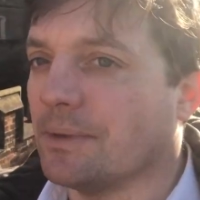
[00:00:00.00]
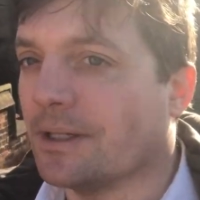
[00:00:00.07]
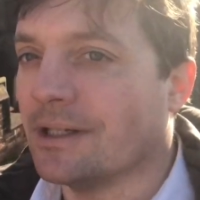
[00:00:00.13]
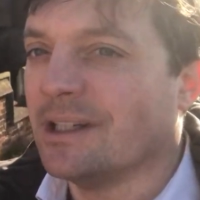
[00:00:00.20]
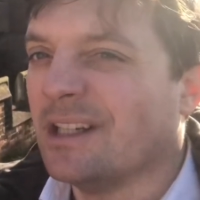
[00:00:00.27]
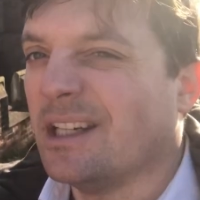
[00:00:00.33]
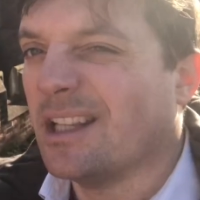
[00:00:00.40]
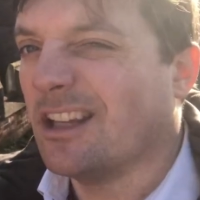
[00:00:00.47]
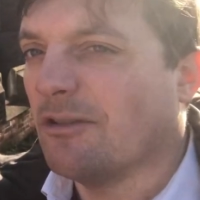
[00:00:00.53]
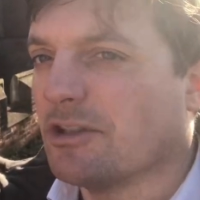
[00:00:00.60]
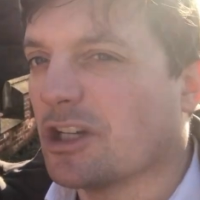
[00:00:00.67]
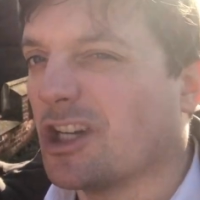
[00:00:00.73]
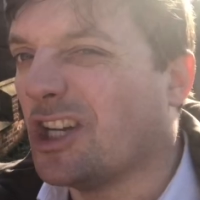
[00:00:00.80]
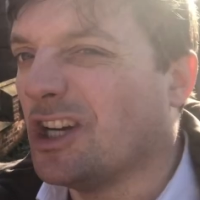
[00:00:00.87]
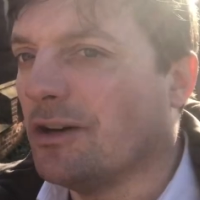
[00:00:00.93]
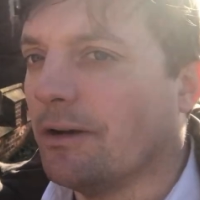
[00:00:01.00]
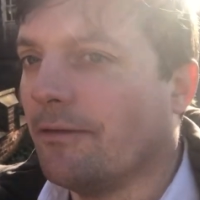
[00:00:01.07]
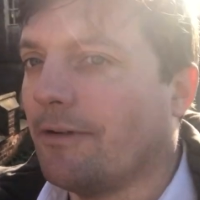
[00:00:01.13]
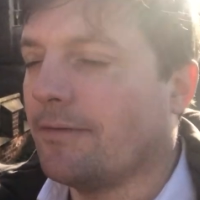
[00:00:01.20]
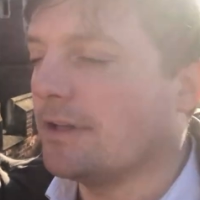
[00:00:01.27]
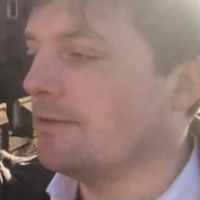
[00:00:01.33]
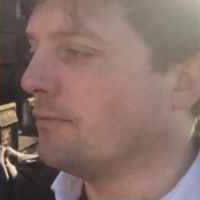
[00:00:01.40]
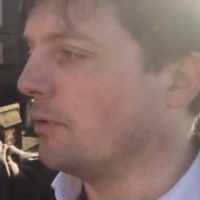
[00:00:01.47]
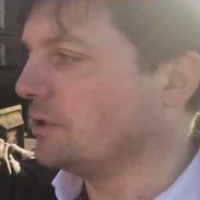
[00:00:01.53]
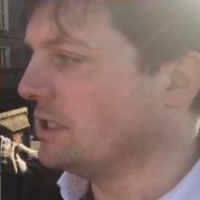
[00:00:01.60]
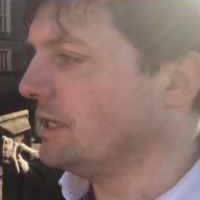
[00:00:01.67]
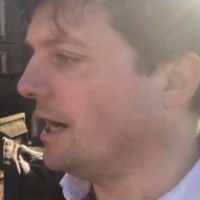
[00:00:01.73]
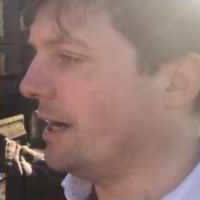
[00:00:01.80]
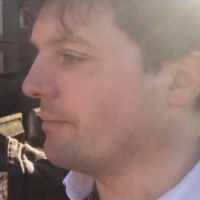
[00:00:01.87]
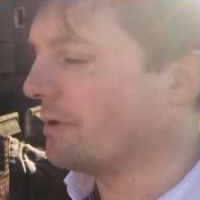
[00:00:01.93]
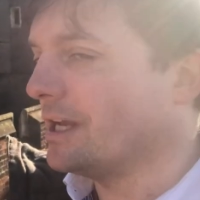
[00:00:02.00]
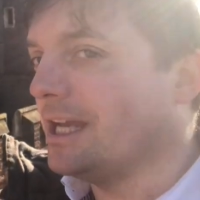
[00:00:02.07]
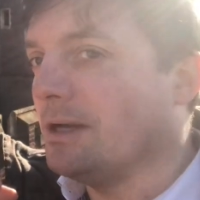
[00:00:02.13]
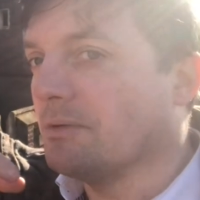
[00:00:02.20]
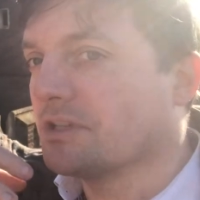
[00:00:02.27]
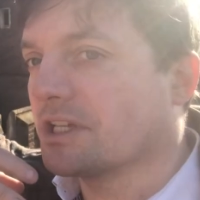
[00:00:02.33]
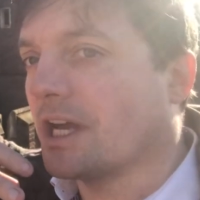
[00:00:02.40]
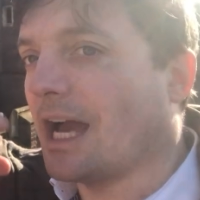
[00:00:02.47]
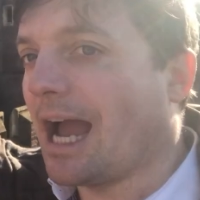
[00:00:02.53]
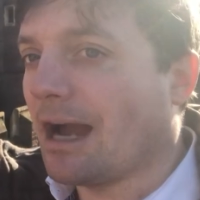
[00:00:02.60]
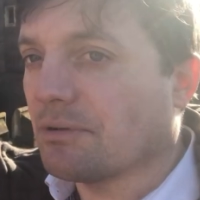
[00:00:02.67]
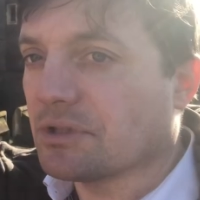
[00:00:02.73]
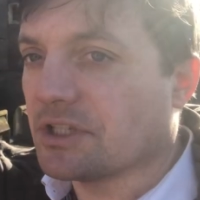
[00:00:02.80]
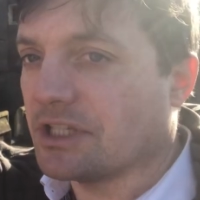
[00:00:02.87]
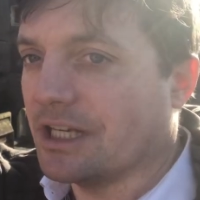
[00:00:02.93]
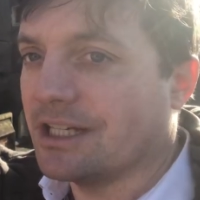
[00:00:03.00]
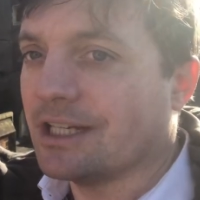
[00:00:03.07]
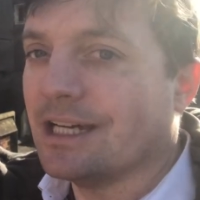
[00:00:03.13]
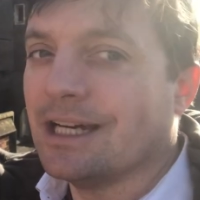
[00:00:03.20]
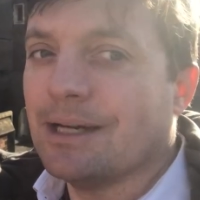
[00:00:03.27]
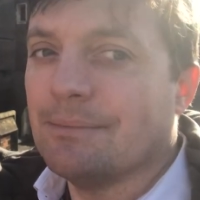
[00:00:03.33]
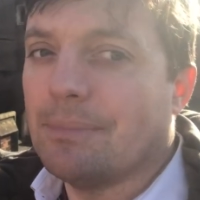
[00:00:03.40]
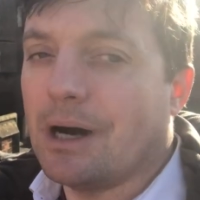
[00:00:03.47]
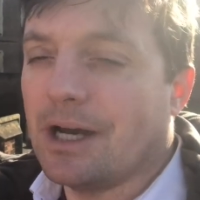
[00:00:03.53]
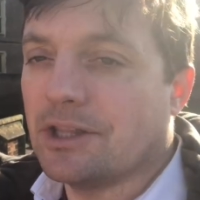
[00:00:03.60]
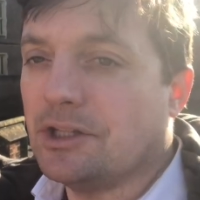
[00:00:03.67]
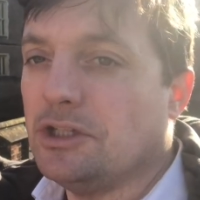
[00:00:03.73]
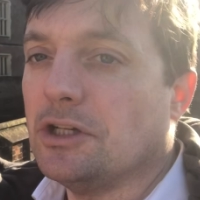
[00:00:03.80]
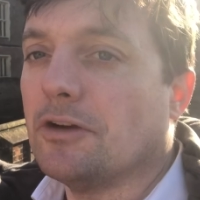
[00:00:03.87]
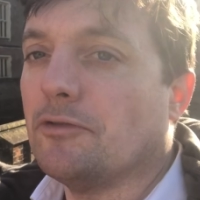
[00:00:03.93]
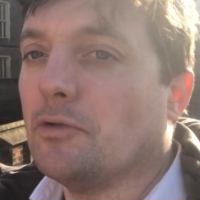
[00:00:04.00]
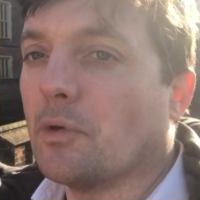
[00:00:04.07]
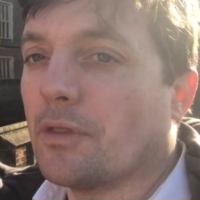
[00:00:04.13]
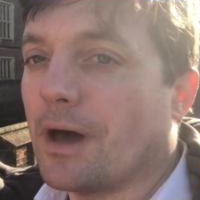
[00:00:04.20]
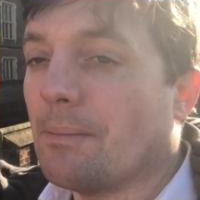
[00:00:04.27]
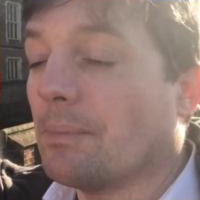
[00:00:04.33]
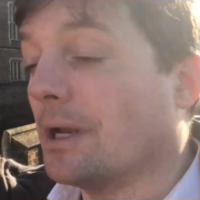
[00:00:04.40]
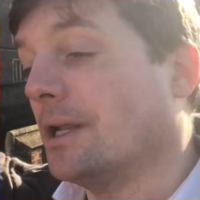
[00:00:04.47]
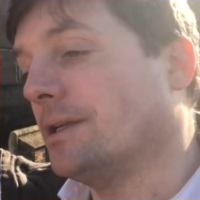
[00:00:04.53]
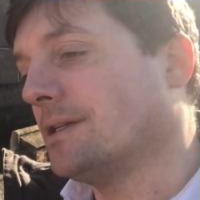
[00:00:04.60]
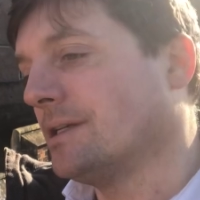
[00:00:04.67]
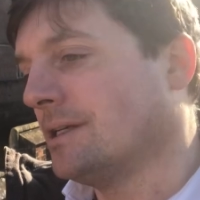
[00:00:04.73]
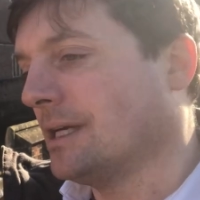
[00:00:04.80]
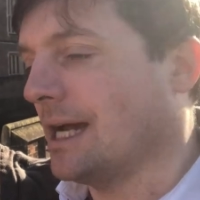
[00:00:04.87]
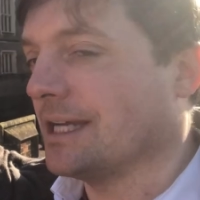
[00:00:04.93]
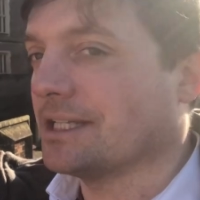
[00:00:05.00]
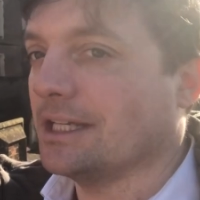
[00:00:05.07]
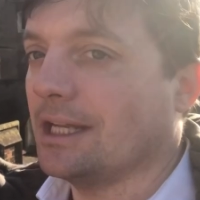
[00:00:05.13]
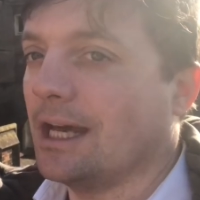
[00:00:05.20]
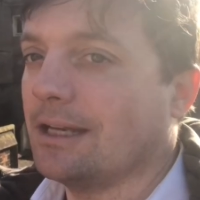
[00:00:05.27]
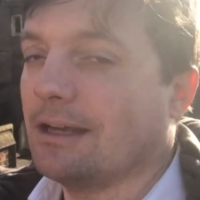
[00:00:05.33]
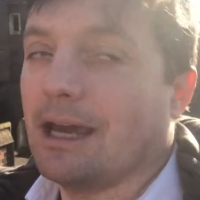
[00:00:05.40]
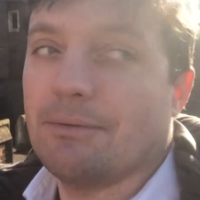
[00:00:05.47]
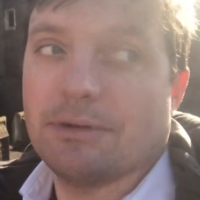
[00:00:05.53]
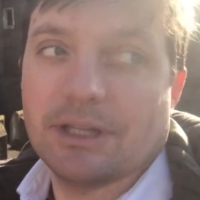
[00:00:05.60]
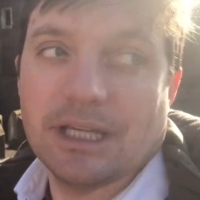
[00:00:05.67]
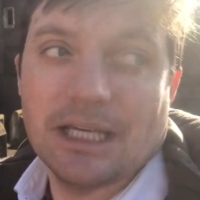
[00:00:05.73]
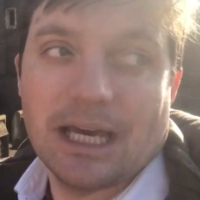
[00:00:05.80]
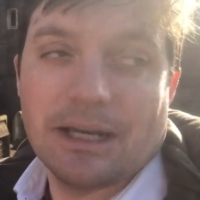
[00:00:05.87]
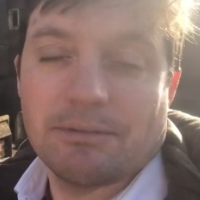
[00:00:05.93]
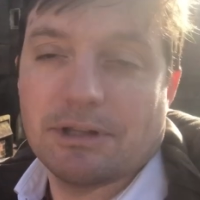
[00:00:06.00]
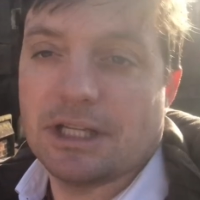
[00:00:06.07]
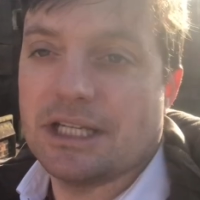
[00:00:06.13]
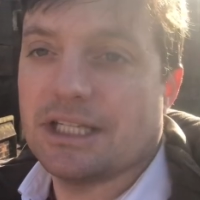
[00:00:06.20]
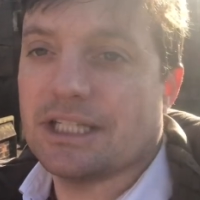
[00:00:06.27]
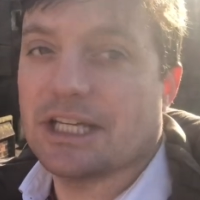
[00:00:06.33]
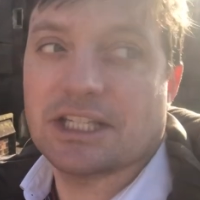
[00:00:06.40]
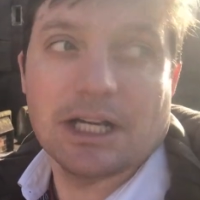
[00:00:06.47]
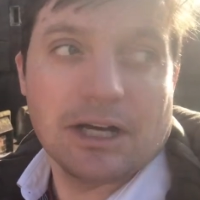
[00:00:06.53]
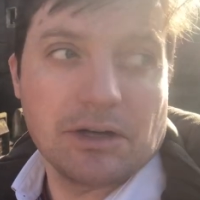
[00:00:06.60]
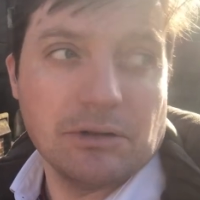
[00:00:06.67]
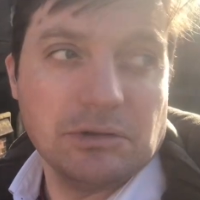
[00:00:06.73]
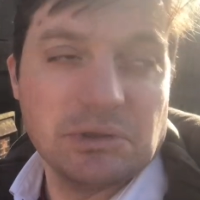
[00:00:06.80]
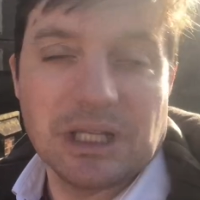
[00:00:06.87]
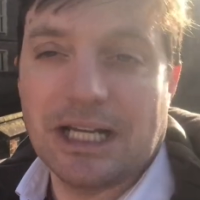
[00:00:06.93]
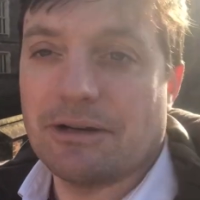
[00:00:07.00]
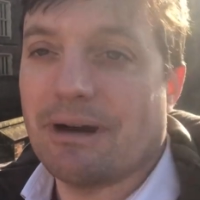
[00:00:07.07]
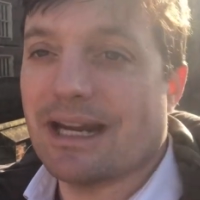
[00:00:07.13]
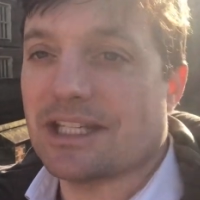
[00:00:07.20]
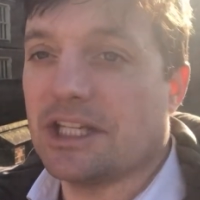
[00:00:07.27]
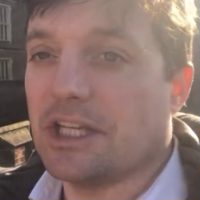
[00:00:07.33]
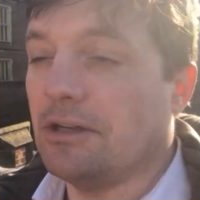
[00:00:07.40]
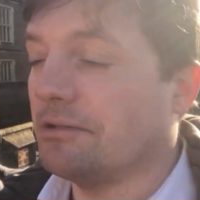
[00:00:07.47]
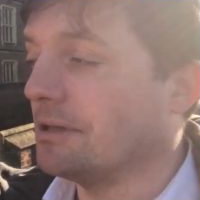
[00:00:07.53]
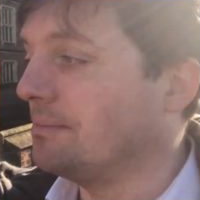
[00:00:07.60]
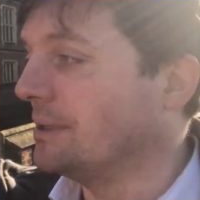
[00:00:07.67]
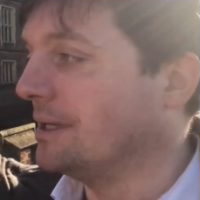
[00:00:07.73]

But there was a coup in 1549 when he was ousted by the Duke of Northumberland, as in Ed Edward the Edward the sixth uncle, was later executed.